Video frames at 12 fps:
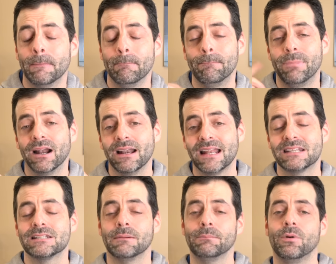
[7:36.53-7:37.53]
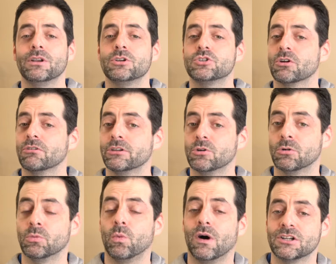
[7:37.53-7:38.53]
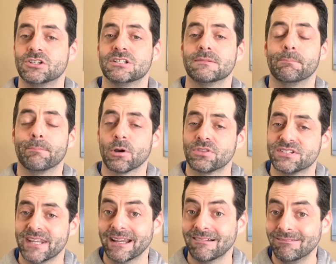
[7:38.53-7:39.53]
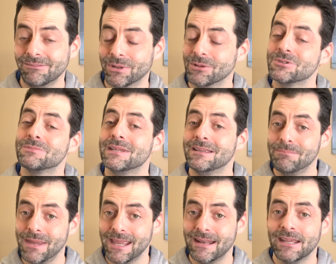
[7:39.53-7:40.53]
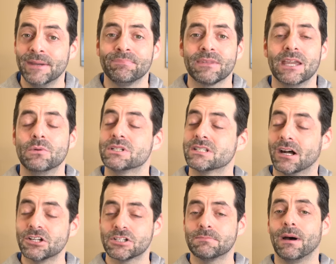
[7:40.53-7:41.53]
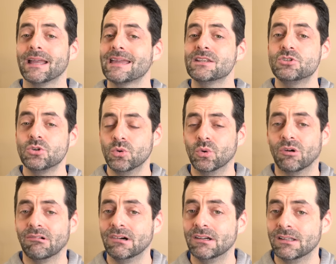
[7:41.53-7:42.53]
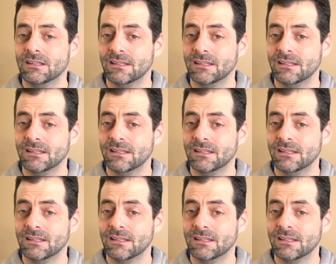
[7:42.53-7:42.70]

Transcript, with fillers: but at some point during your watch's birth cycle, when it was being made, it was touched by a tool